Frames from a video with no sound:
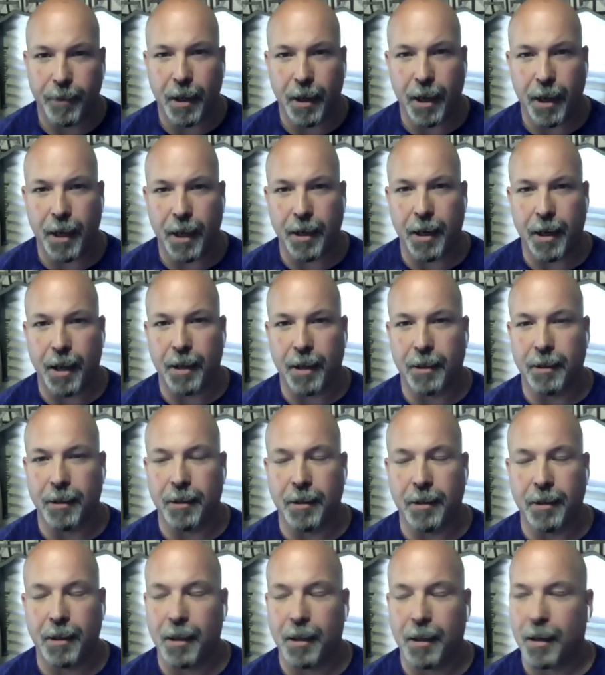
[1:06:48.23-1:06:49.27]
And, and
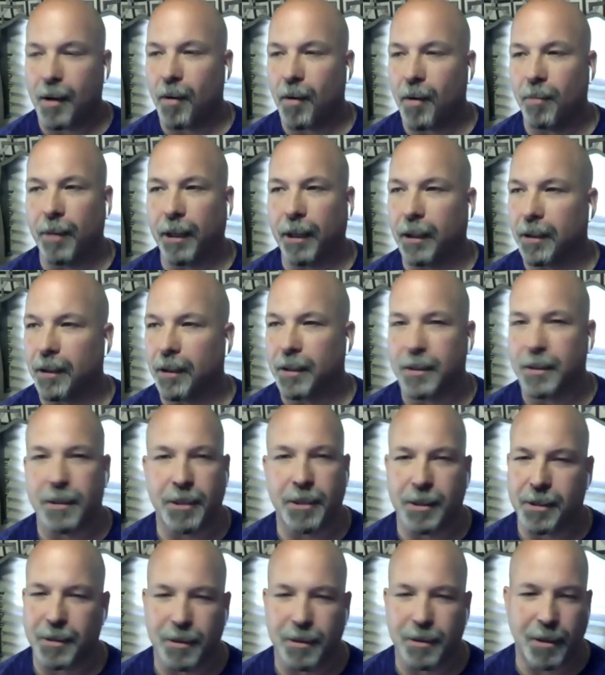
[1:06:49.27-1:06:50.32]
oh my goodness,
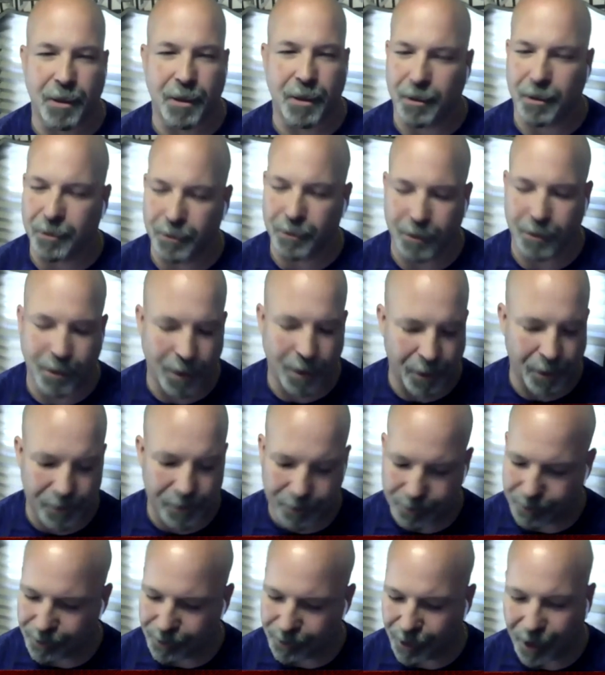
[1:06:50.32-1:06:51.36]
just, oh, so,
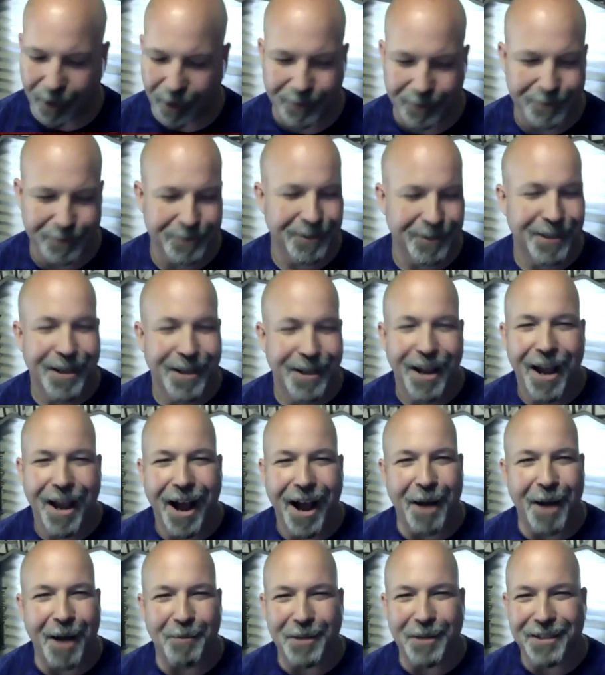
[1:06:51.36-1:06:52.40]
yeah.
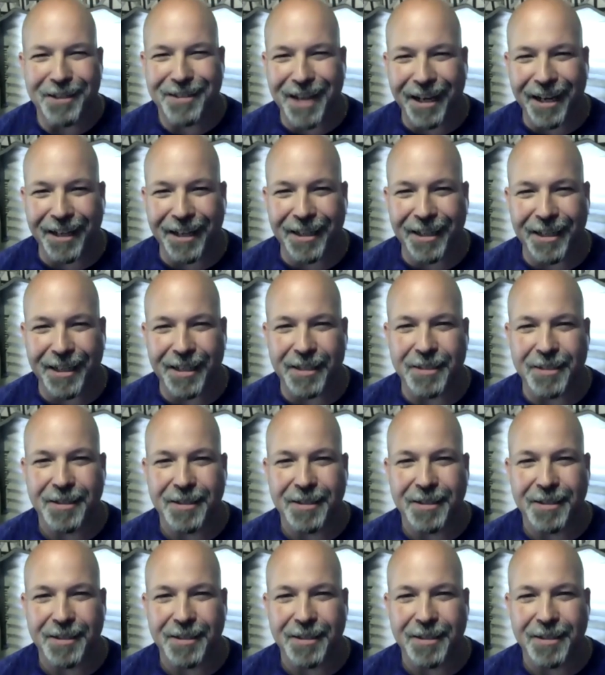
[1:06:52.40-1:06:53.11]
Um, the second is